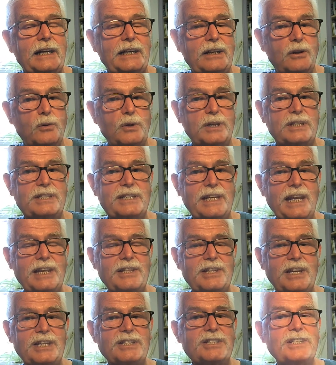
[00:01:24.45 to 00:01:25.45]
And I always
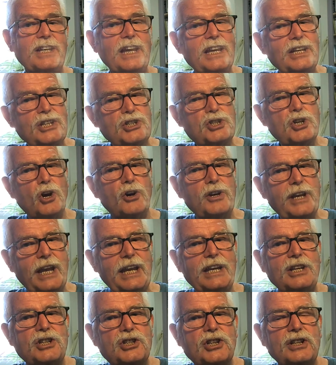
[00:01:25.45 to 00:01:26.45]
say this: enjoy
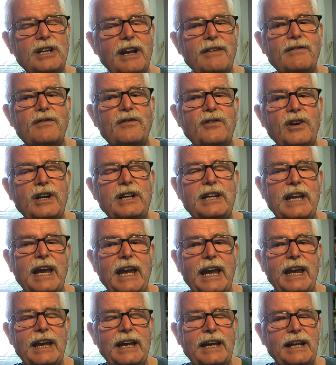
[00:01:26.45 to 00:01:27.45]
each and every
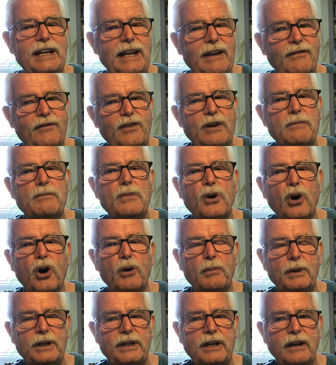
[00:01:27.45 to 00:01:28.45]
day and every
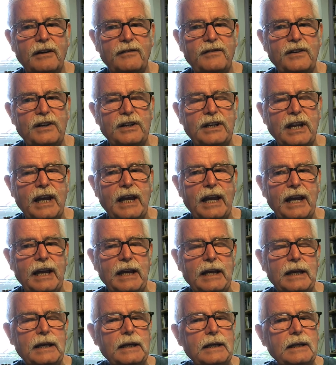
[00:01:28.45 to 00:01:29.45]
moment of your
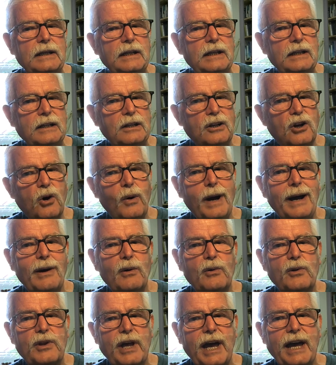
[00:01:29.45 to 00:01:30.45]
day, and go
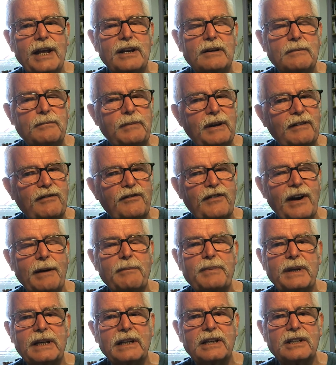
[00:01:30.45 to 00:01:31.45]
out there and be
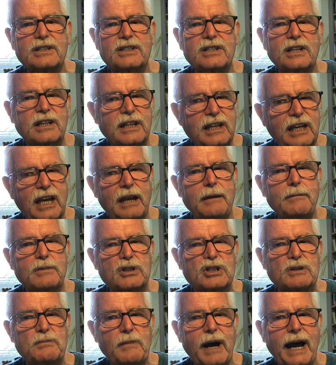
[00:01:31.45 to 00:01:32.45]
fabulous and
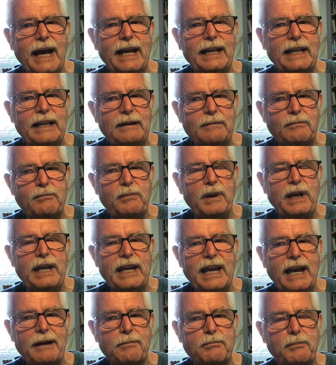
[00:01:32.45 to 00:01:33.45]
keep smiling,
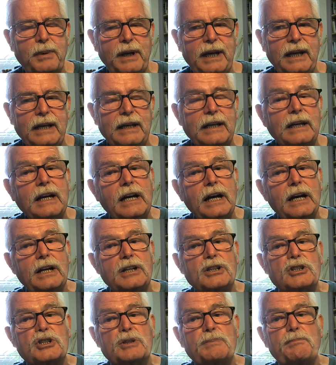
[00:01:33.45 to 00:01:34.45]
be happy,
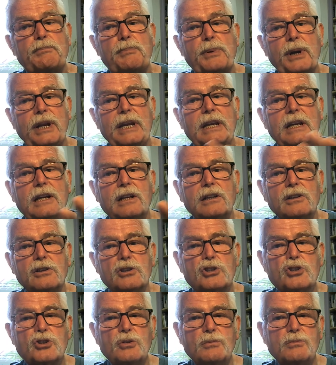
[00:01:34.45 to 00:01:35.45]
and
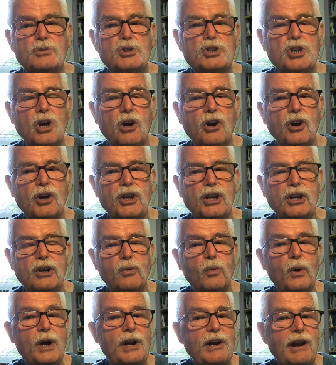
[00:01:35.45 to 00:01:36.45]
sprinkle some joy
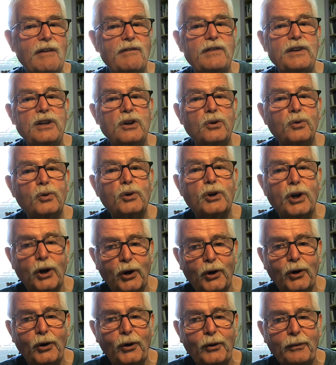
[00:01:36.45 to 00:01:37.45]
wherever you
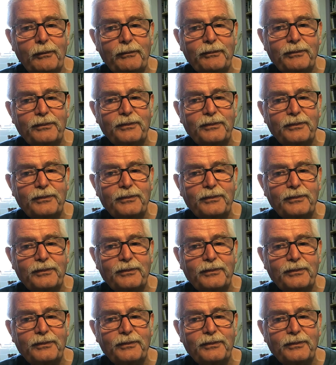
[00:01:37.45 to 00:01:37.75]
go.